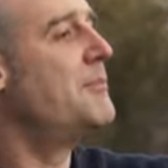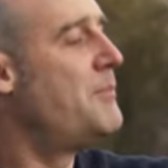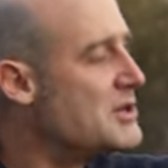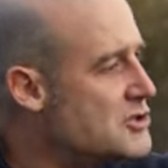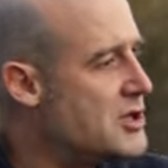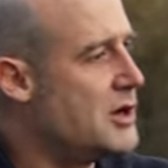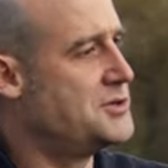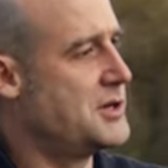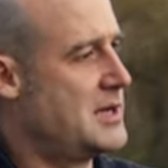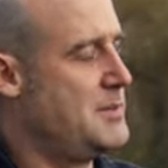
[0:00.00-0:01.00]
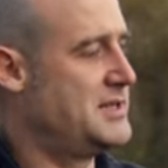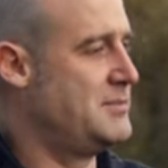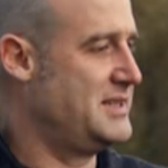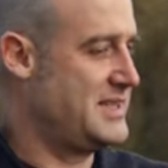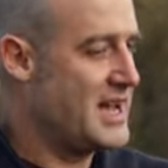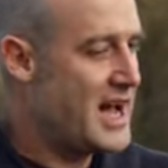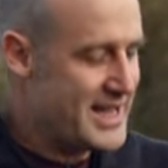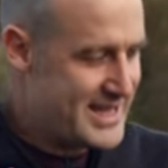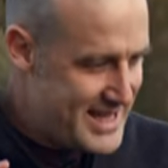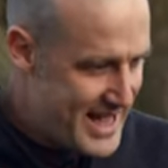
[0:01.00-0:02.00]
A bunch of the old documents are missing, I
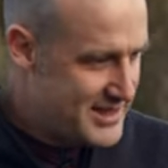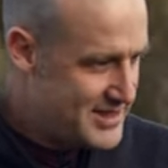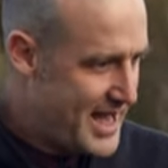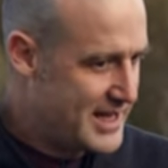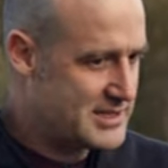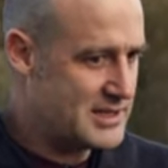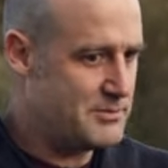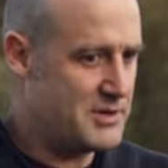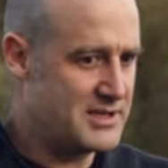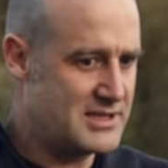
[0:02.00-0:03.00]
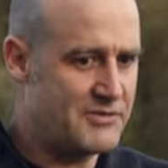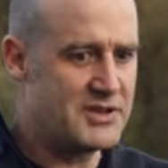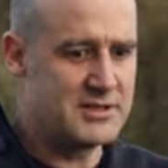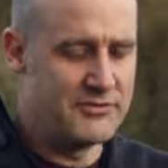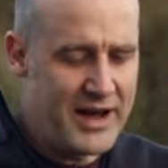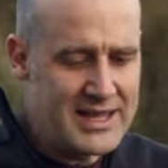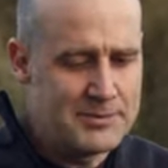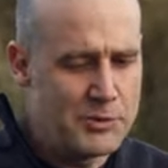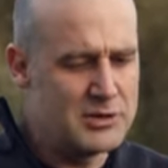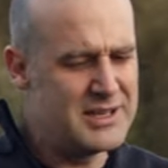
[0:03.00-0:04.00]
get that. But the stuff that's
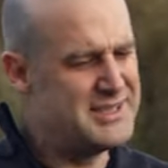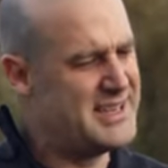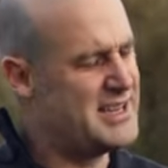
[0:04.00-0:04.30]
available is